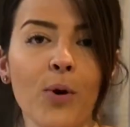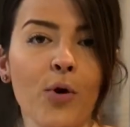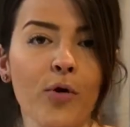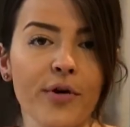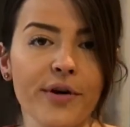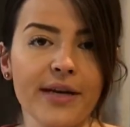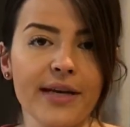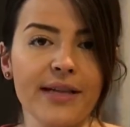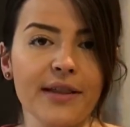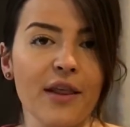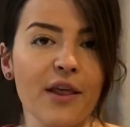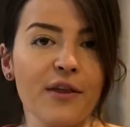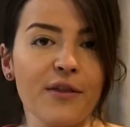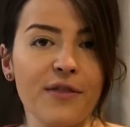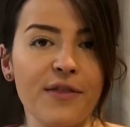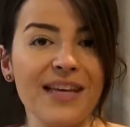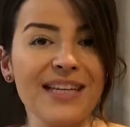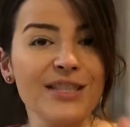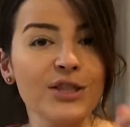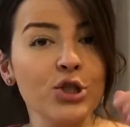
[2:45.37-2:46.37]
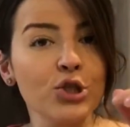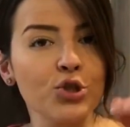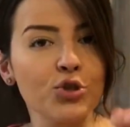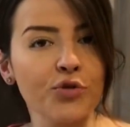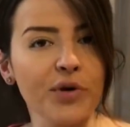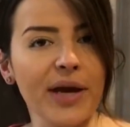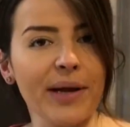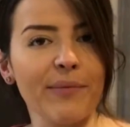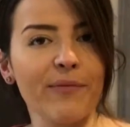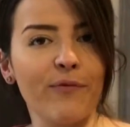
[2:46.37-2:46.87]
pour it in a thin
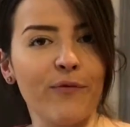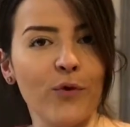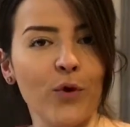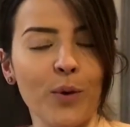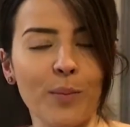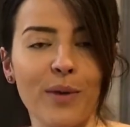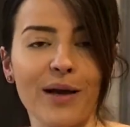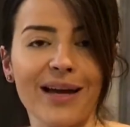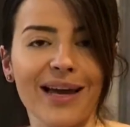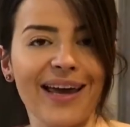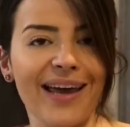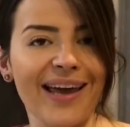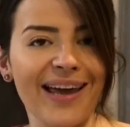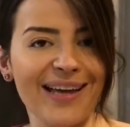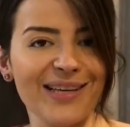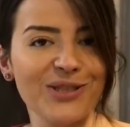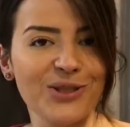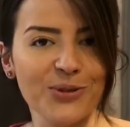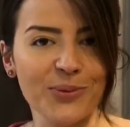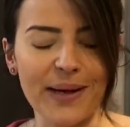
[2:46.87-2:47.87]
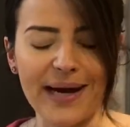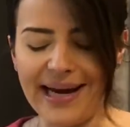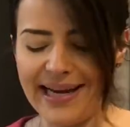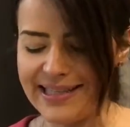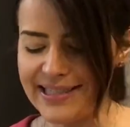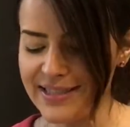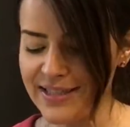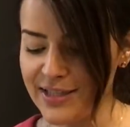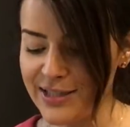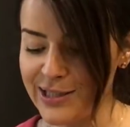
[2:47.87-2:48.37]
stream form, like a hair
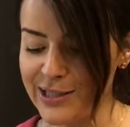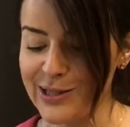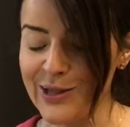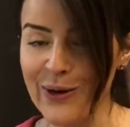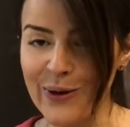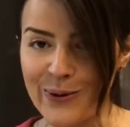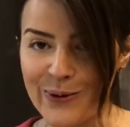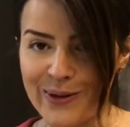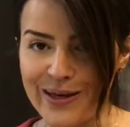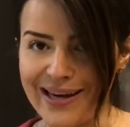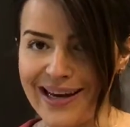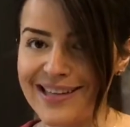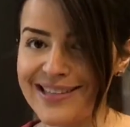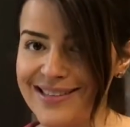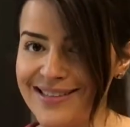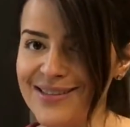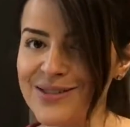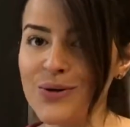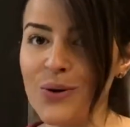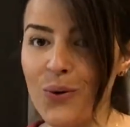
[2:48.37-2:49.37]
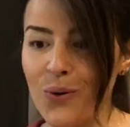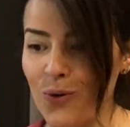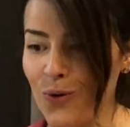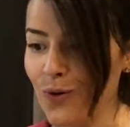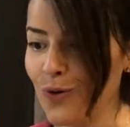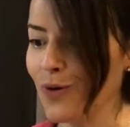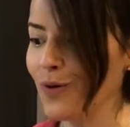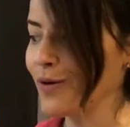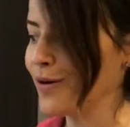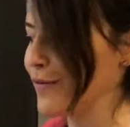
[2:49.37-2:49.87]
strand, slowly until it's all